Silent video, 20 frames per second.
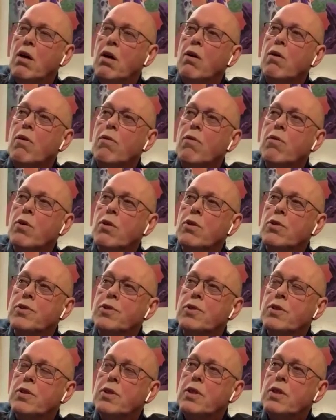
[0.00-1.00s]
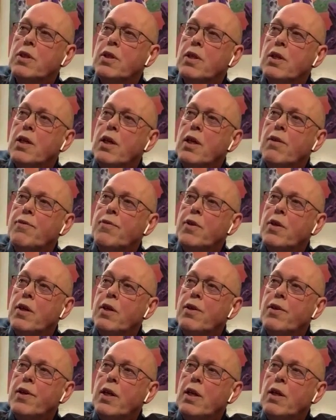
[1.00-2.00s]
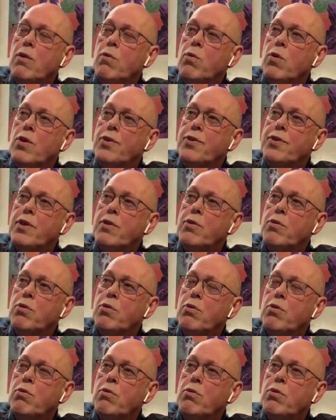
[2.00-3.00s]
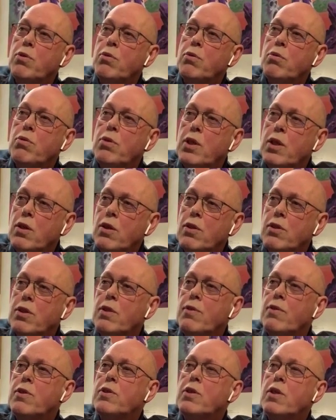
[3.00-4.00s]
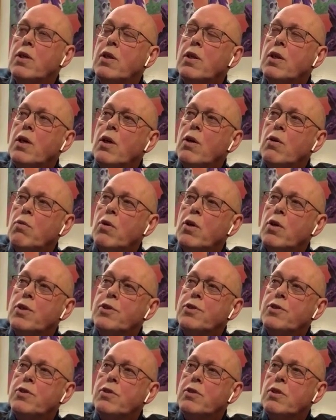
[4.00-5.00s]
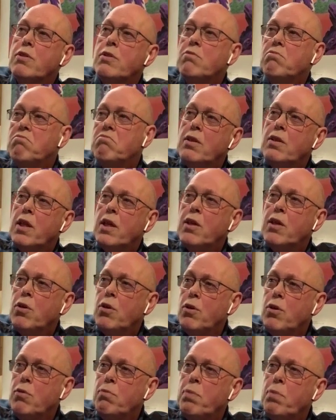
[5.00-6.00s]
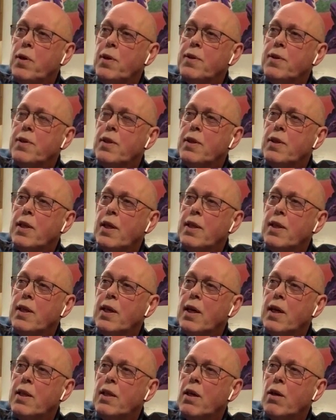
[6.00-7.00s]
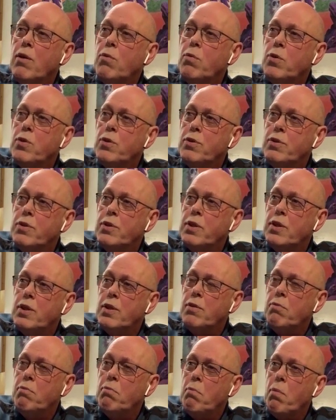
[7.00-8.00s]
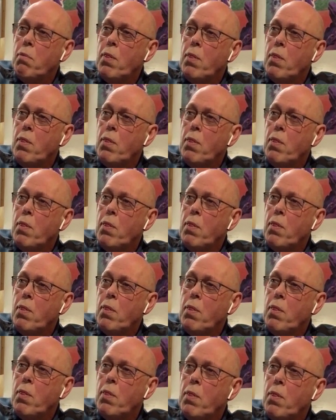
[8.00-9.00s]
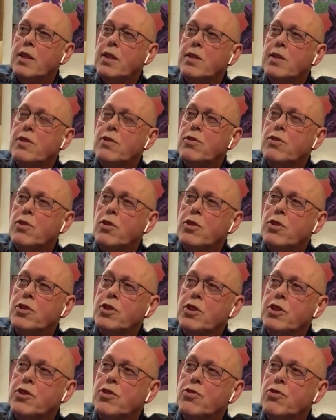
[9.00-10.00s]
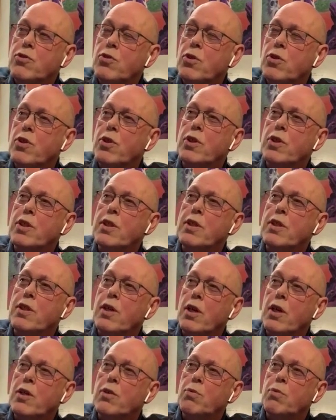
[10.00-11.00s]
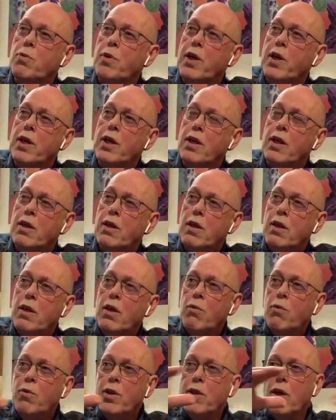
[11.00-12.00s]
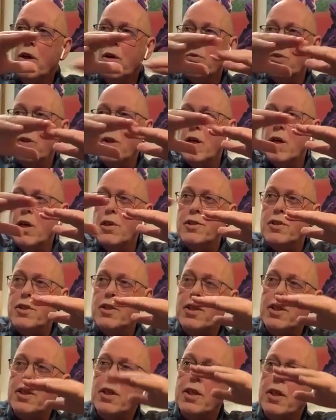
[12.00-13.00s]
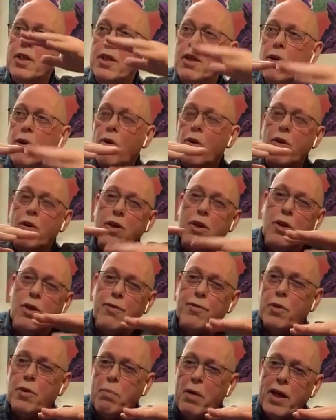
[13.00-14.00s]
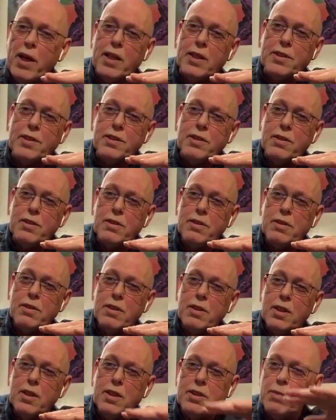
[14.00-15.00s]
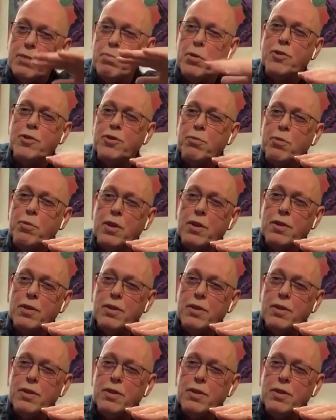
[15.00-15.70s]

Of course, if they really wanted to do the other person, they could. But uh, then again, I would um, argue that you can never edit such a story in the right way without alter the order of the panels. It's impossible.